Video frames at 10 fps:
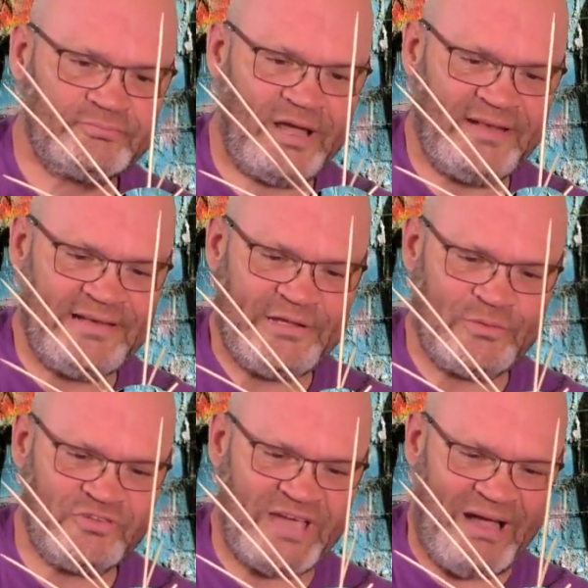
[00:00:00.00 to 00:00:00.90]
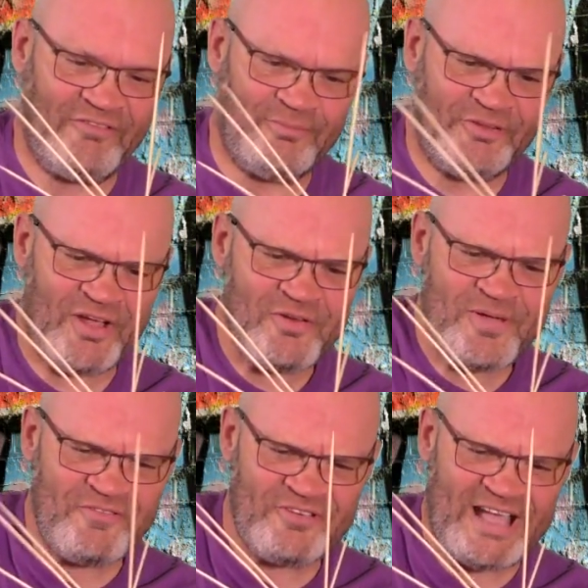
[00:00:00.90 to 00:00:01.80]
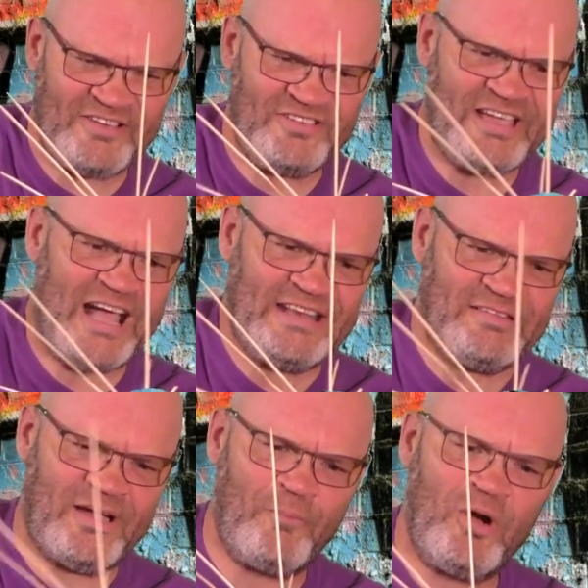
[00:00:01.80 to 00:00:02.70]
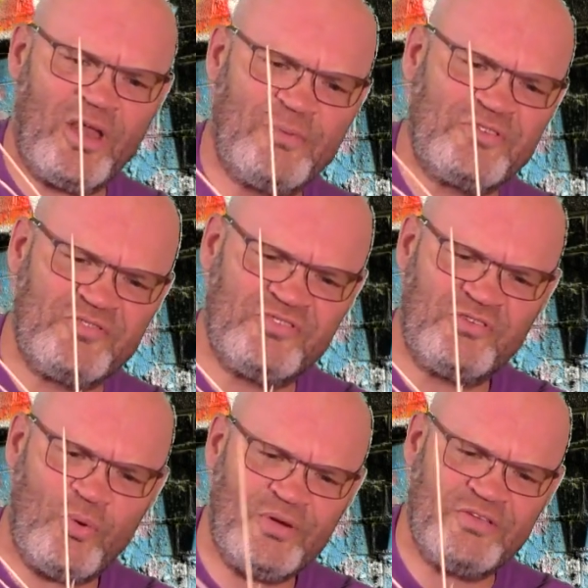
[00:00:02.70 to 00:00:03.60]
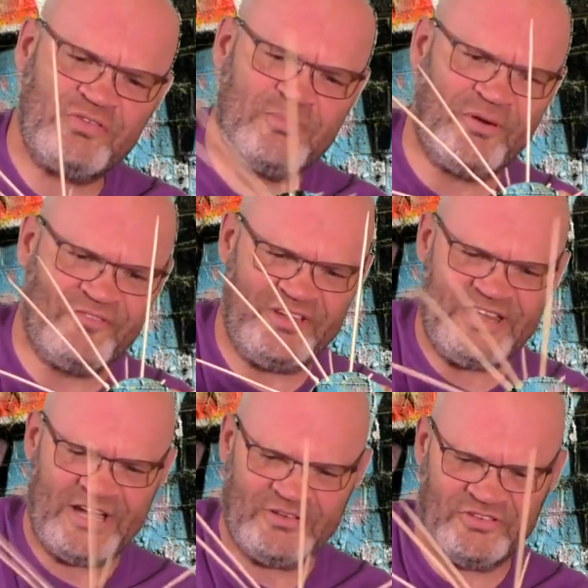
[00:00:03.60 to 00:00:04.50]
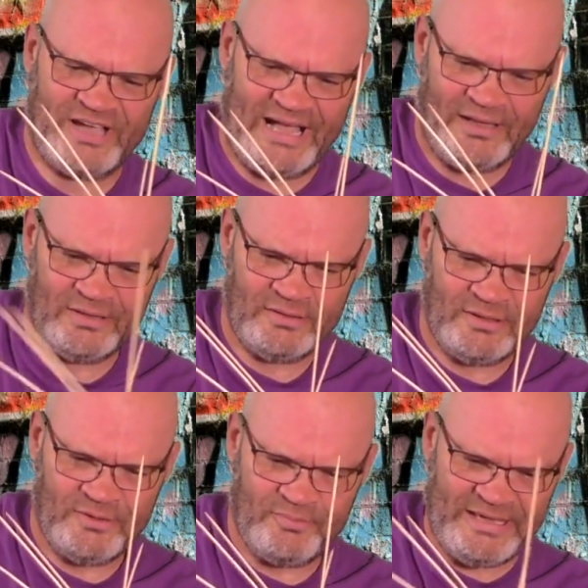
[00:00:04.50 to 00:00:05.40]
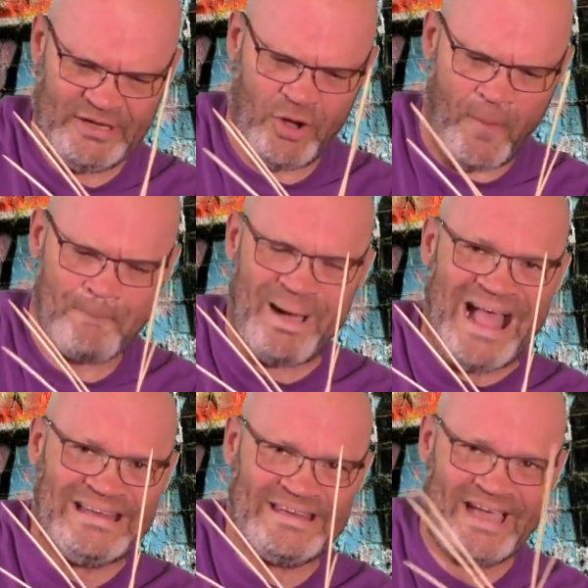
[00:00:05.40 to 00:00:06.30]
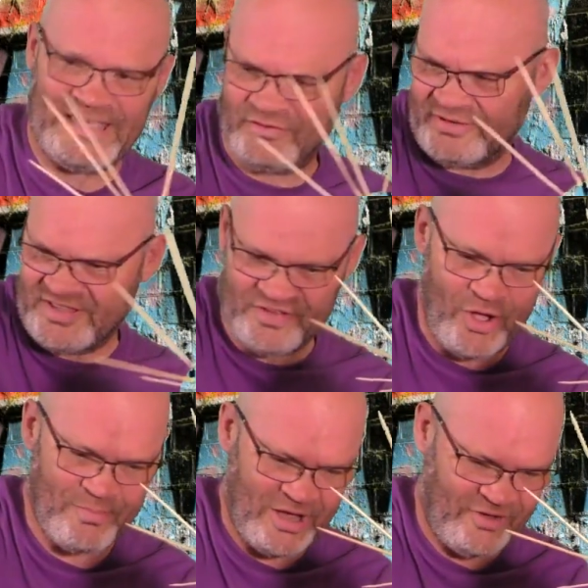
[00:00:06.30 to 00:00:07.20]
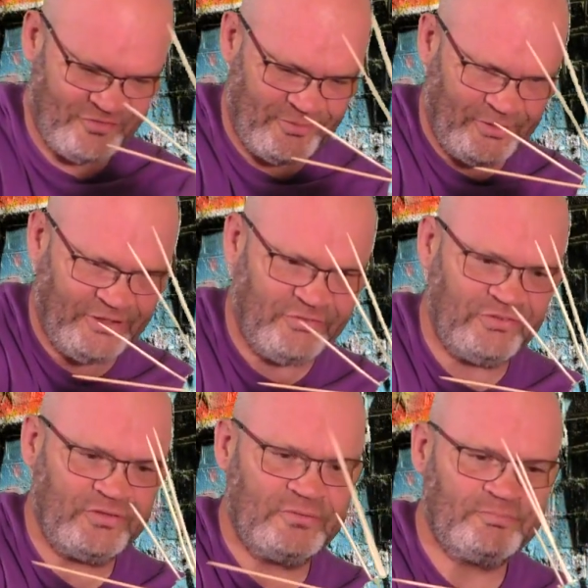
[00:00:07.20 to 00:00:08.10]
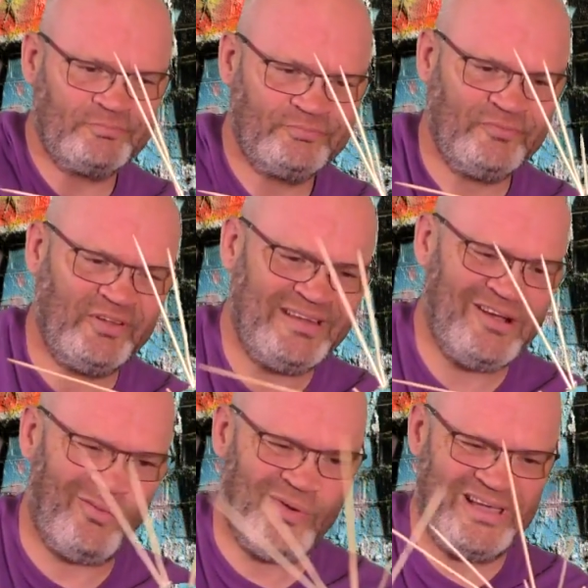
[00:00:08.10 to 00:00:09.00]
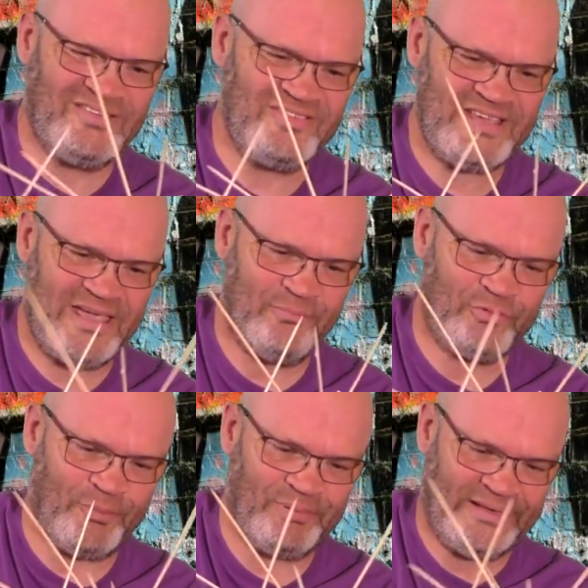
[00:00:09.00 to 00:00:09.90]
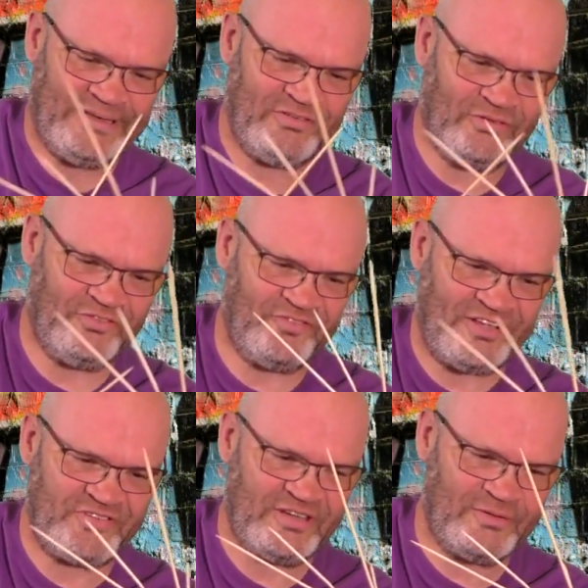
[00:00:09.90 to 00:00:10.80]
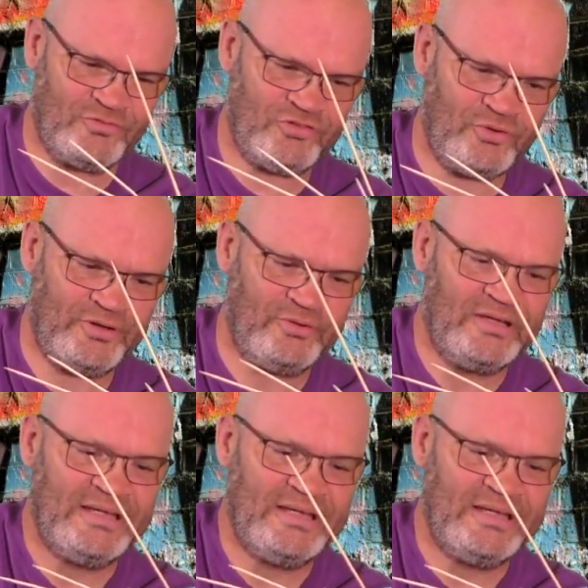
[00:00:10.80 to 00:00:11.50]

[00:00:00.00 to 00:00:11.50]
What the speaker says: Had a little chat with him. I don't know whether he actually had it done while I was talking to him on video chat, but he got a band-aid on his arm afterwards. I didn't quite see it properly because it was fuzzy. I'm sure